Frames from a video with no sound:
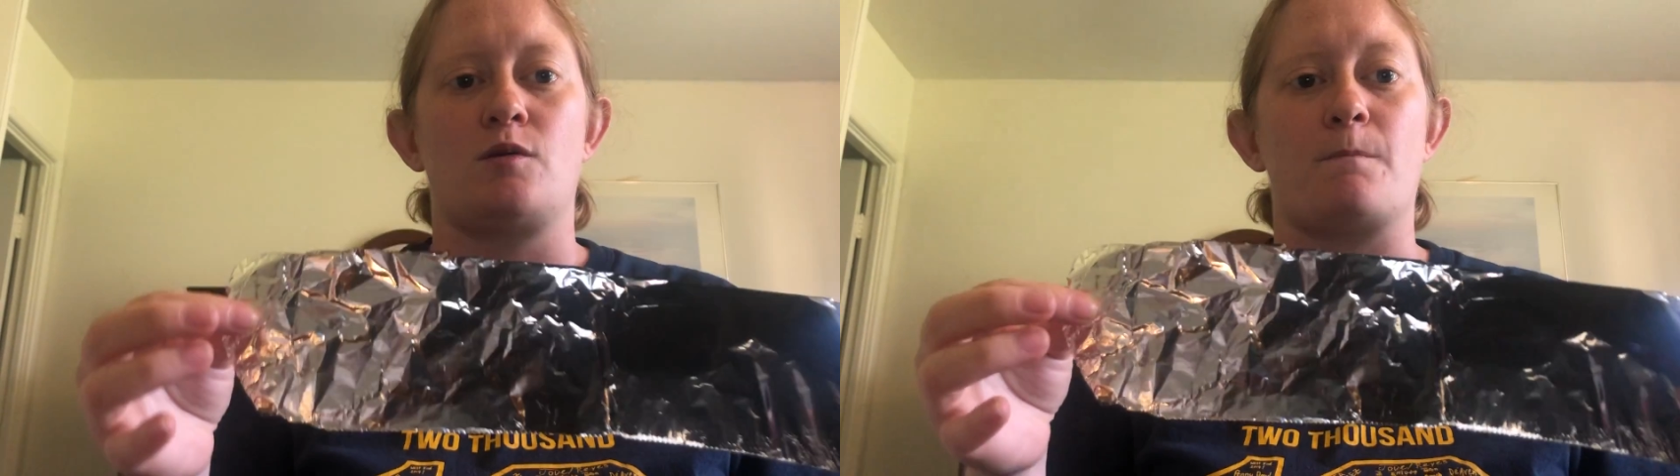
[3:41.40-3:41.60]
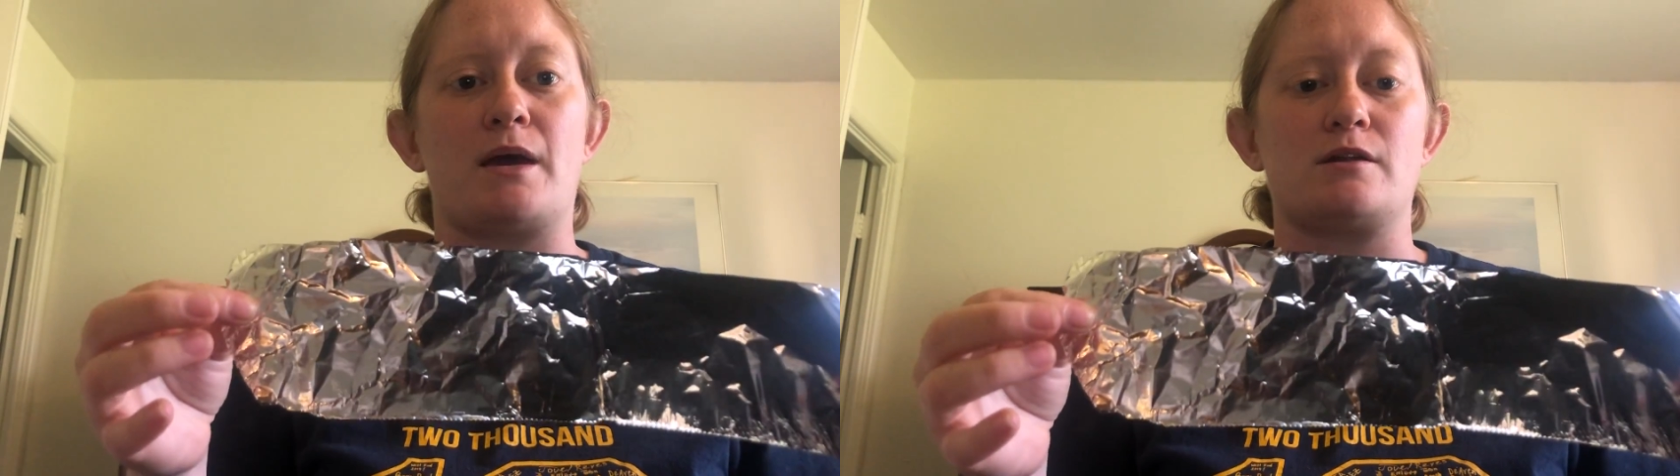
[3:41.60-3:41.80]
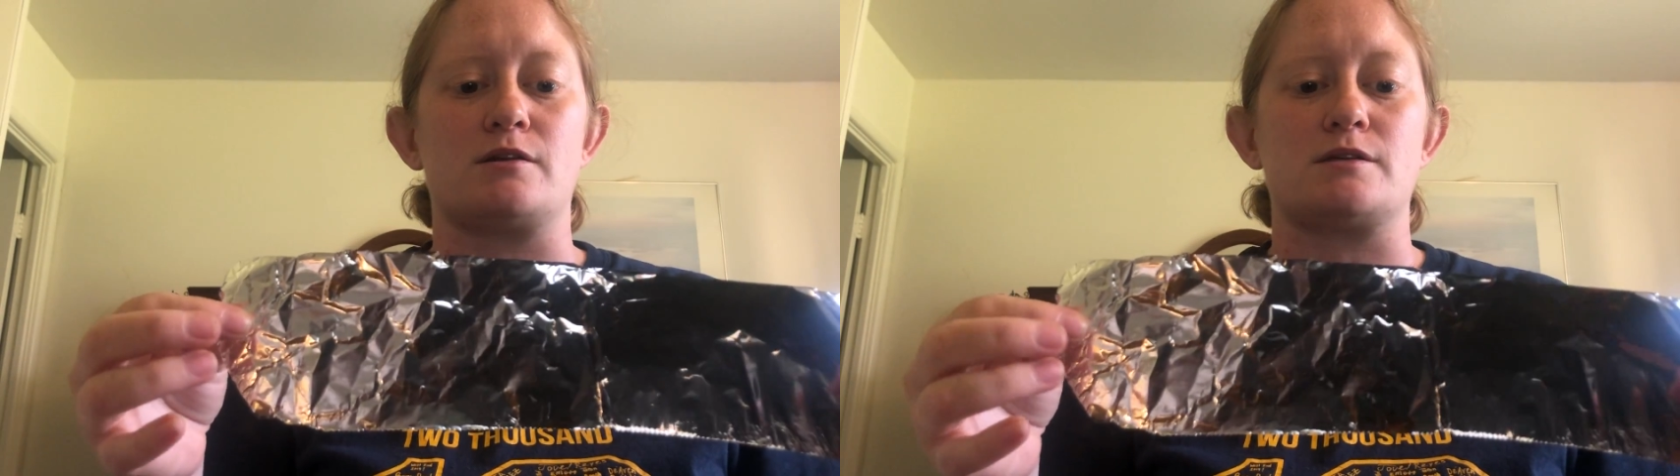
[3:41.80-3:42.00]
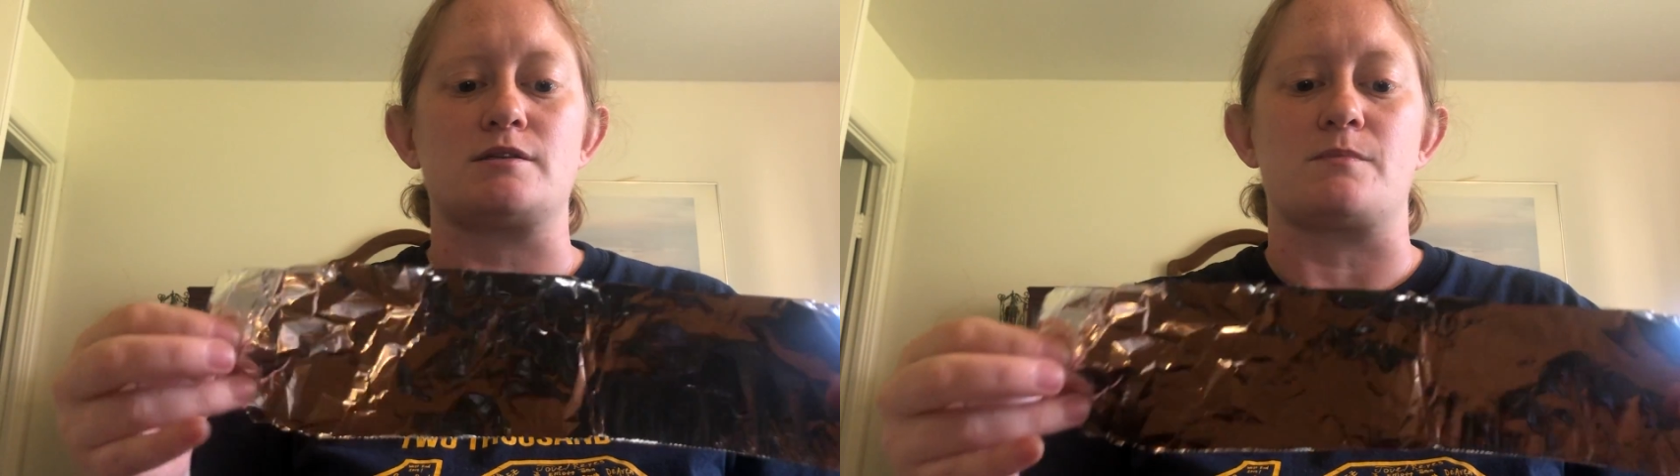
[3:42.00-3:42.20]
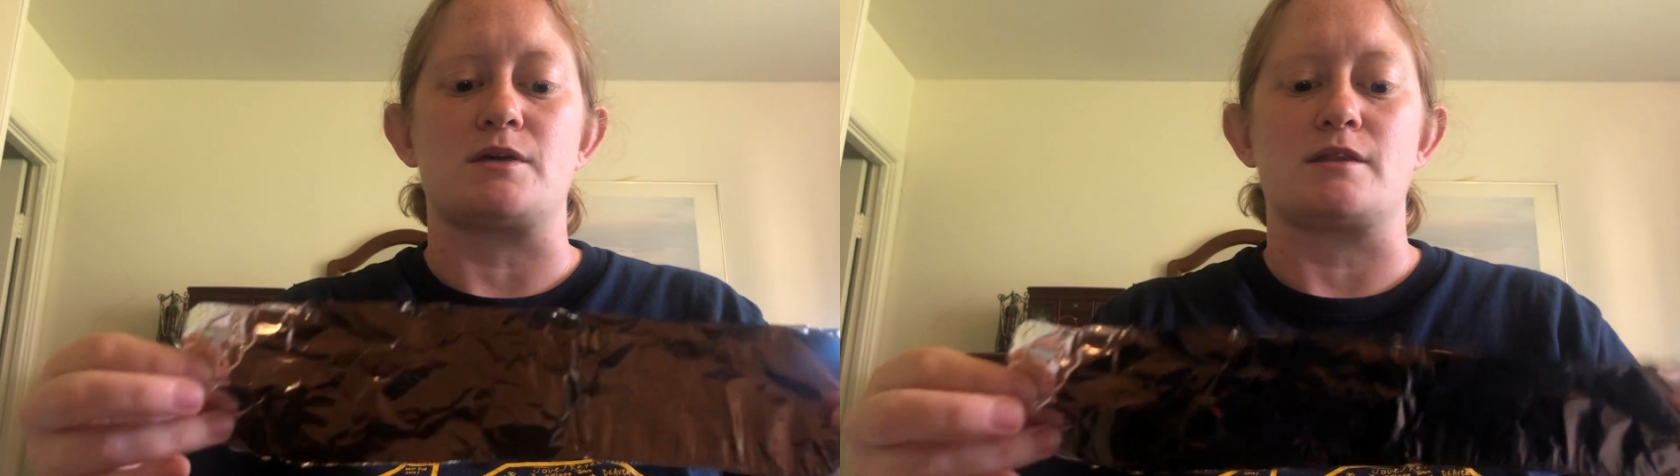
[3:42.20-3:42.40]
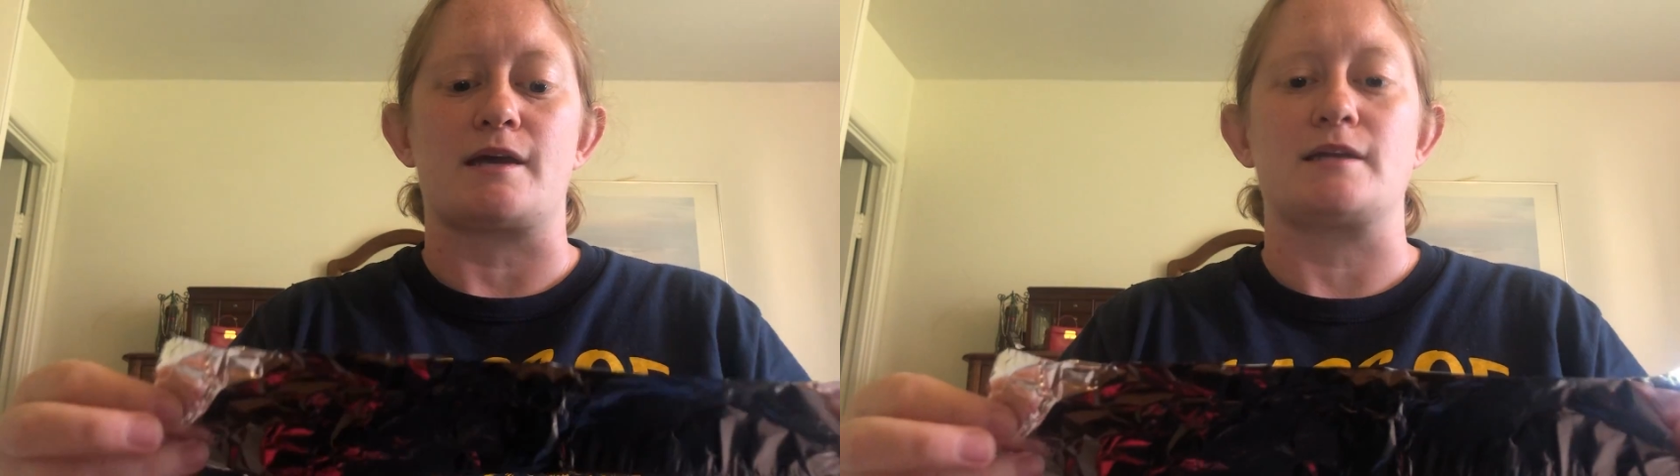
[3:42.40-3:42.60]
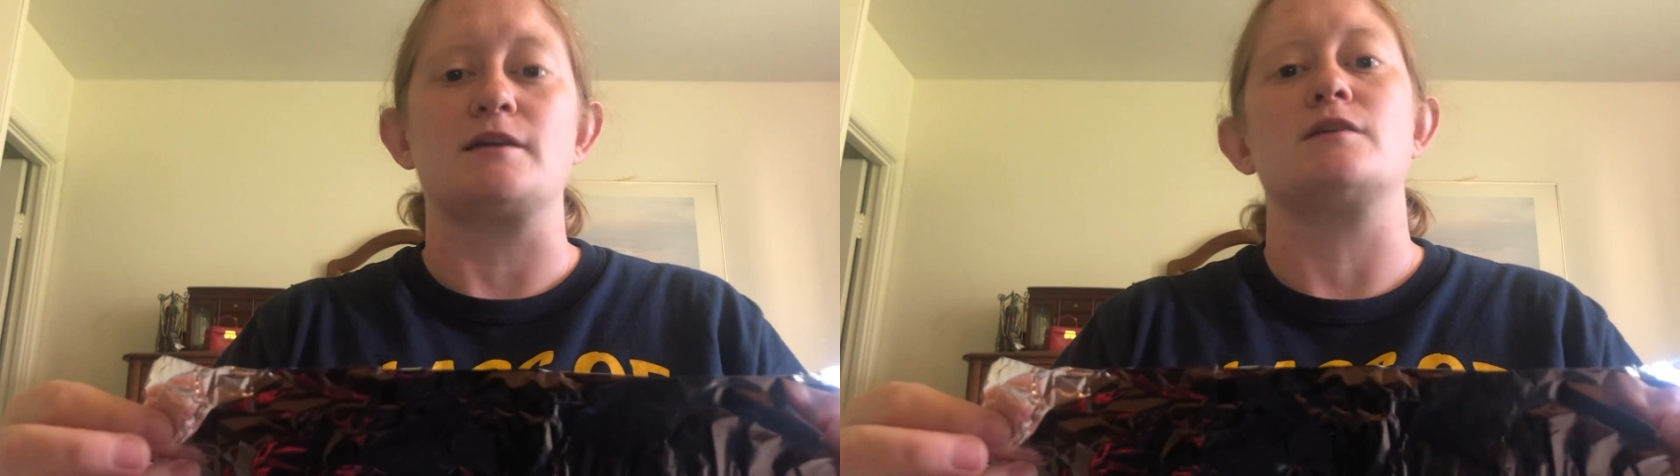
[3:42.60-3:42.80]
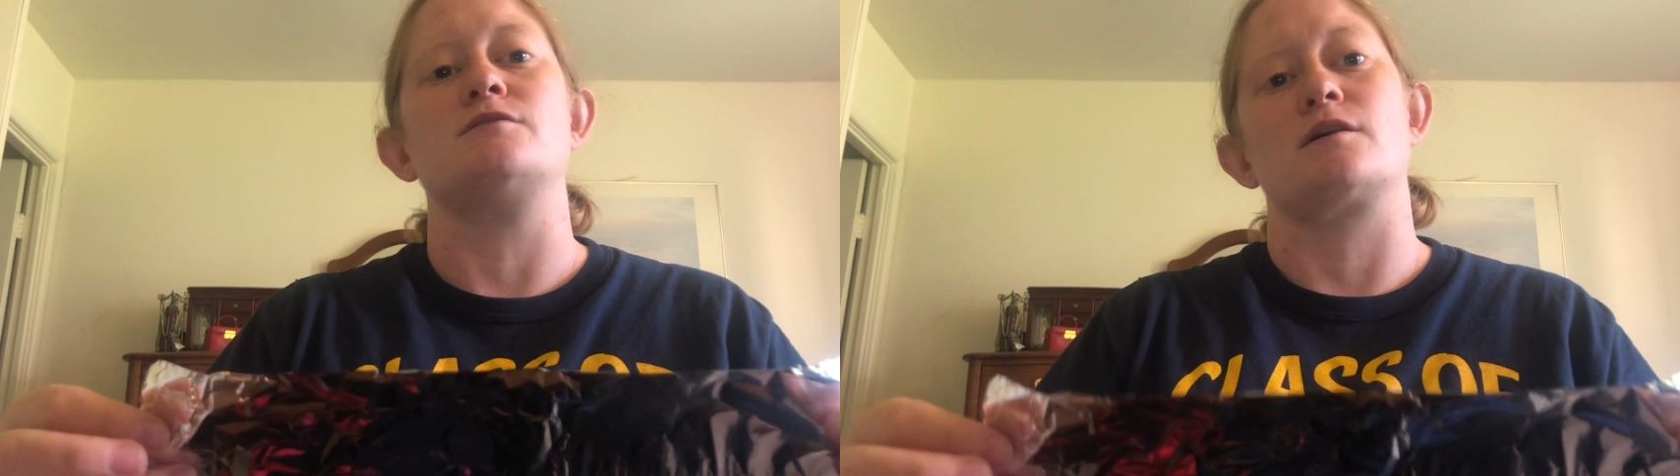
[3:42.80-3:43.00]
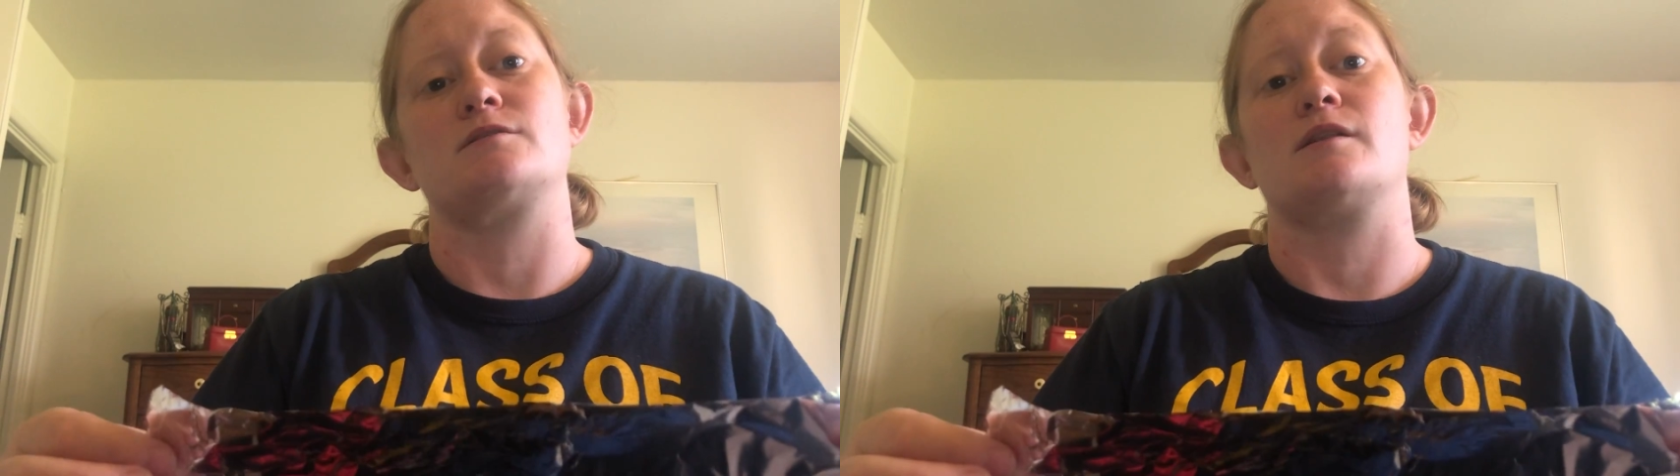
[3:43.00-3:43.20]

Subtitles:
metal is something that can conduct